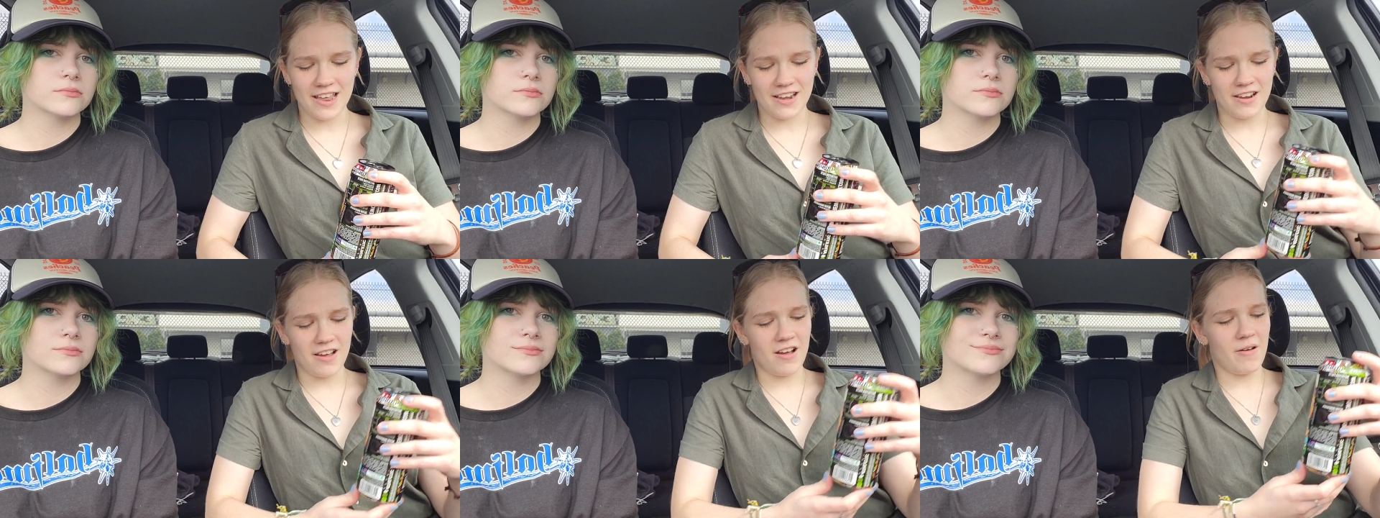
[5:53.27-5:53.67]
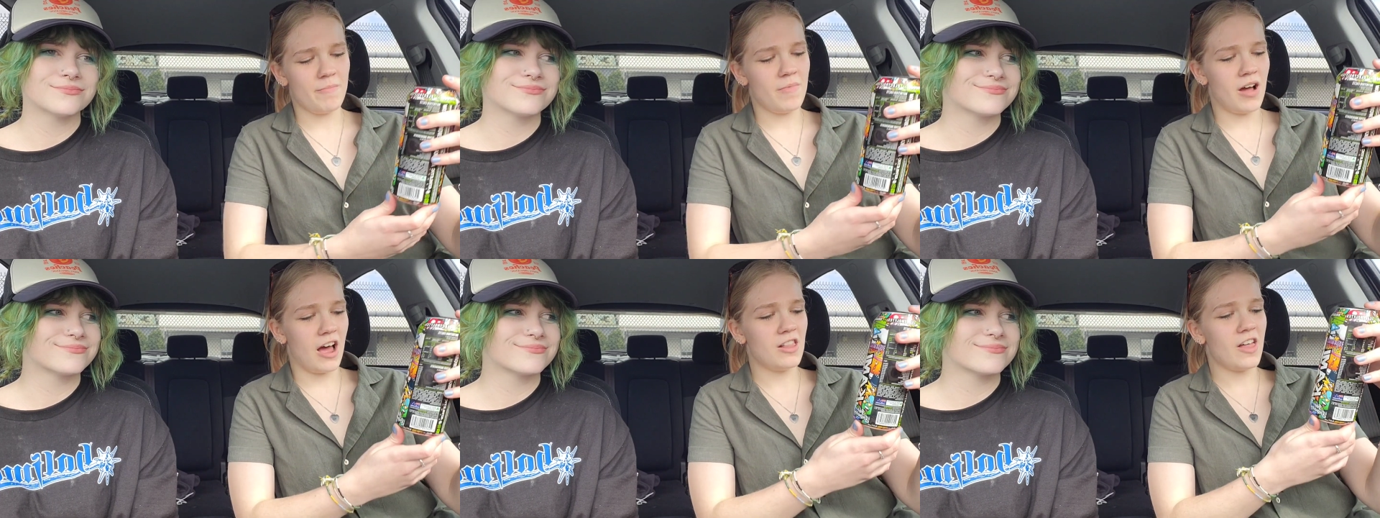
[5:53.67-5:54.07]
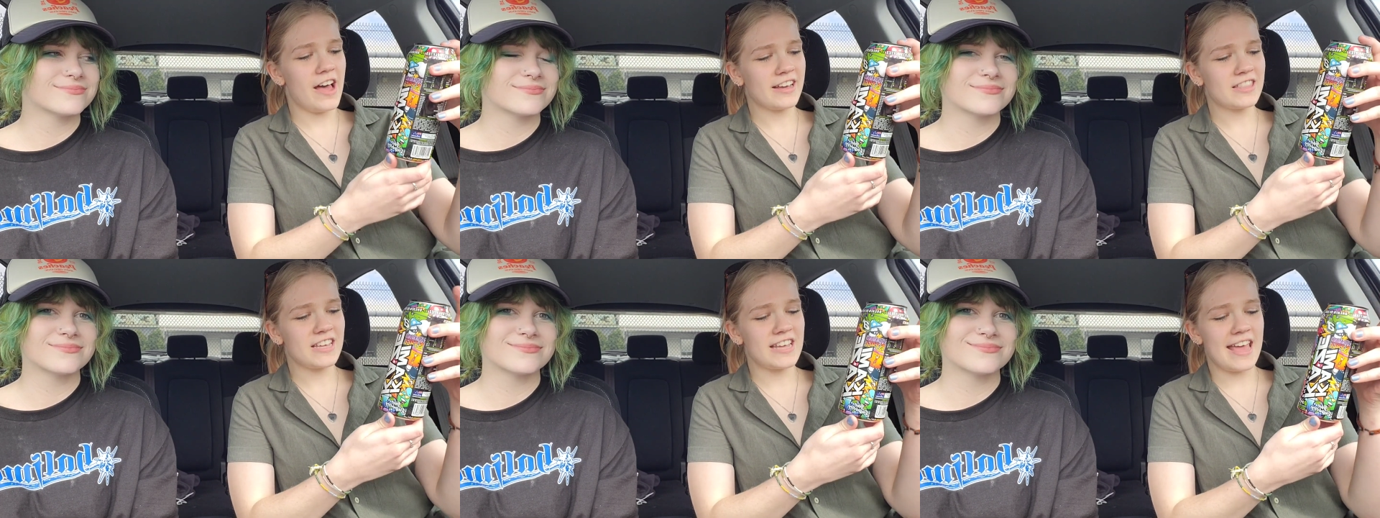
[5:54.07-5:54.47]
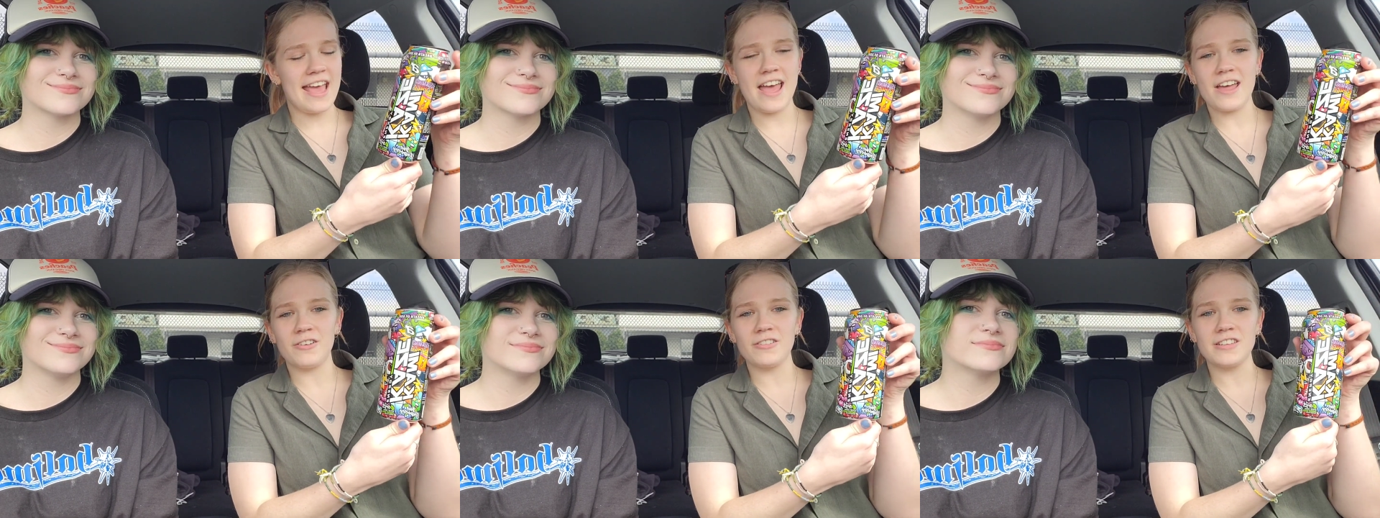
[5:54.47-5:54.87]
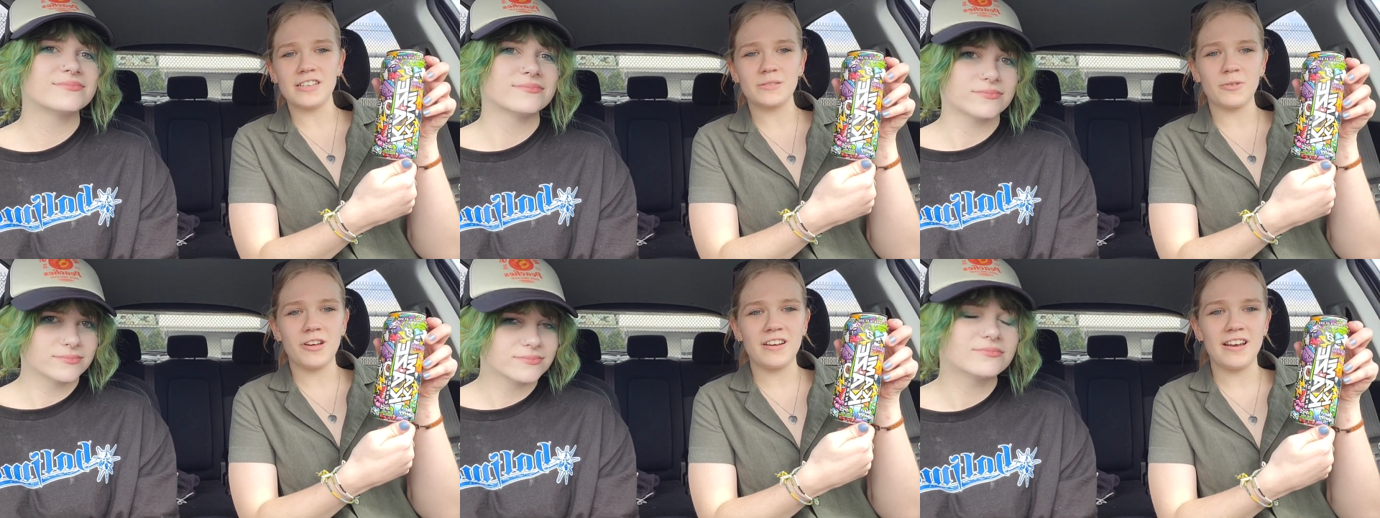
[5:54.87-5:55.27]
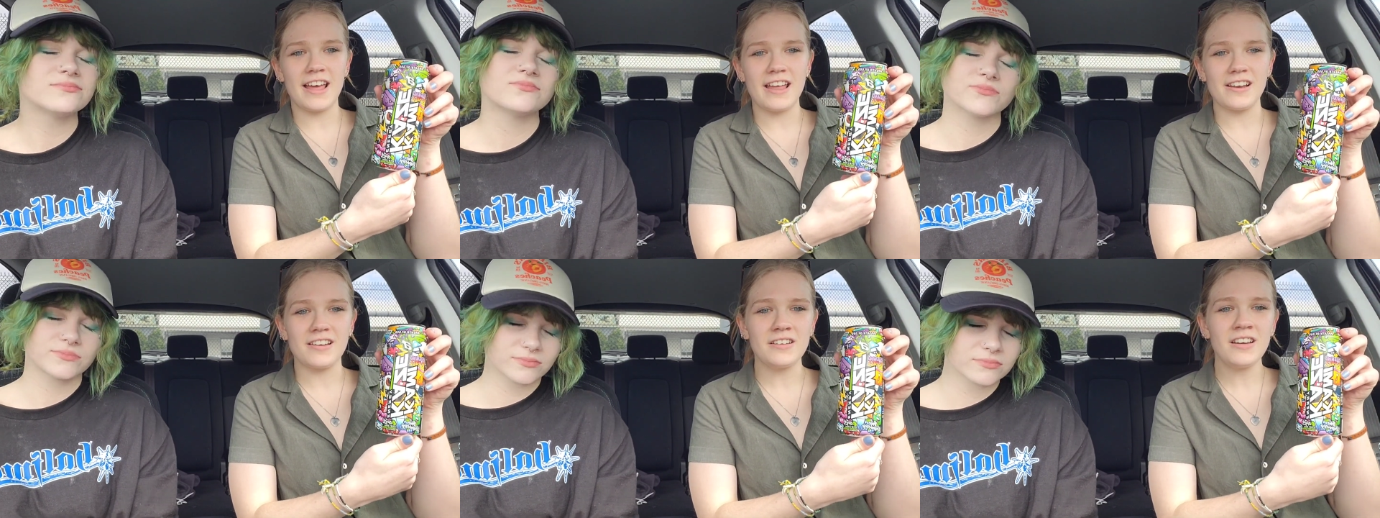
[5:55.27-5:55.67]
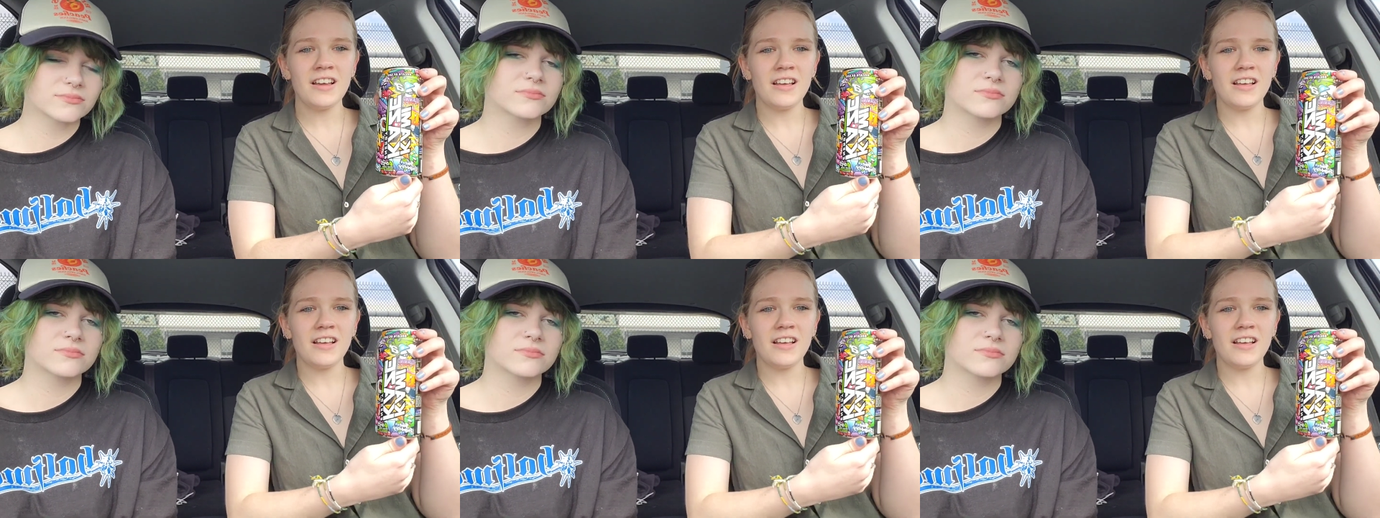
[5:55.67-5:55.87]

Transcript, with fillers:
Speaker 1: And um, I like the can on this one, and it,